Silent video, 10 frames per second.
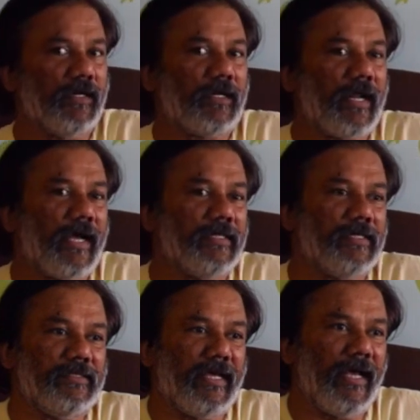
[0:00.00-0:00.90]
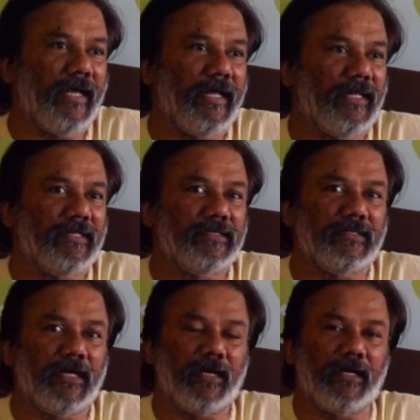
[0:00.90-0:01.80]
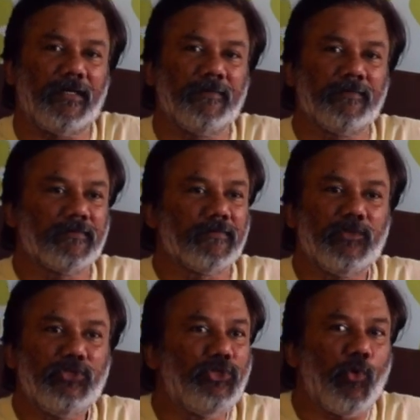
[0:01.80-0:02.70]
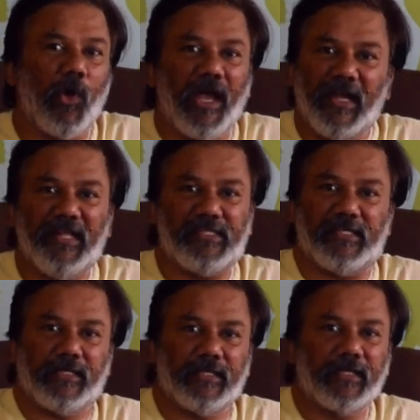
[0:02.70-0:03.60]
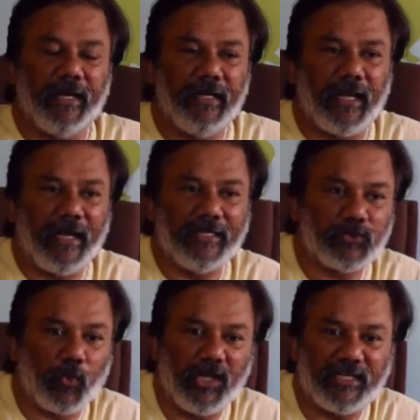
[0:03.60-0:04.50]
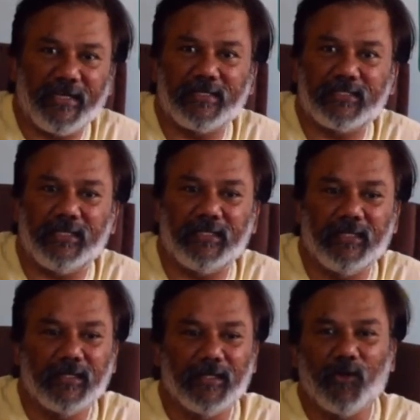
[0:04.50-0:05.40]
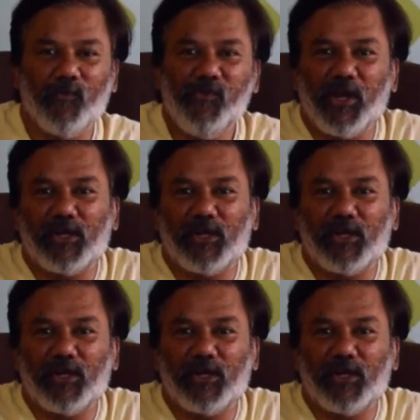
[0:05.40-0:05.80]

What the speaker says: rather than do anything, right? As Voltaire said, we